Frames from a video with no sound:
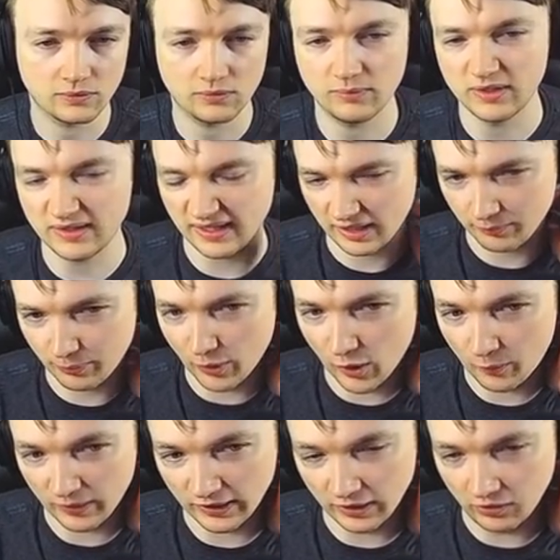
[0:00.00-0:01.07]
Means I can
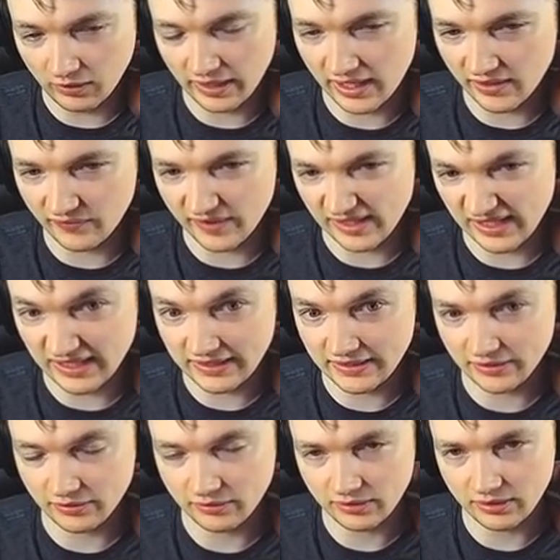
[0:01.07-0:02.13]
pop a little guy if I need
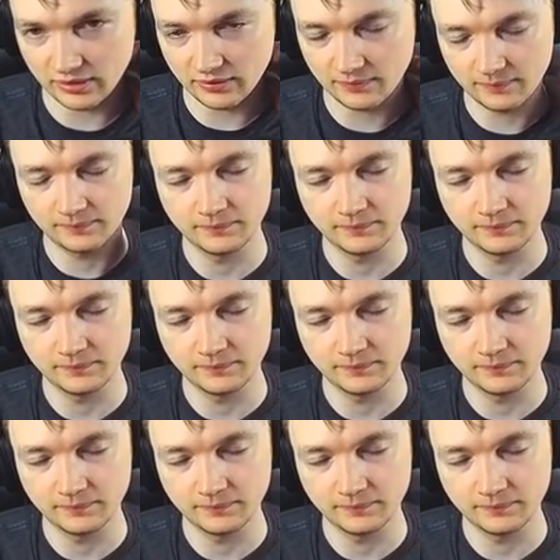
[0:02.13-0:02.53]
to, you know?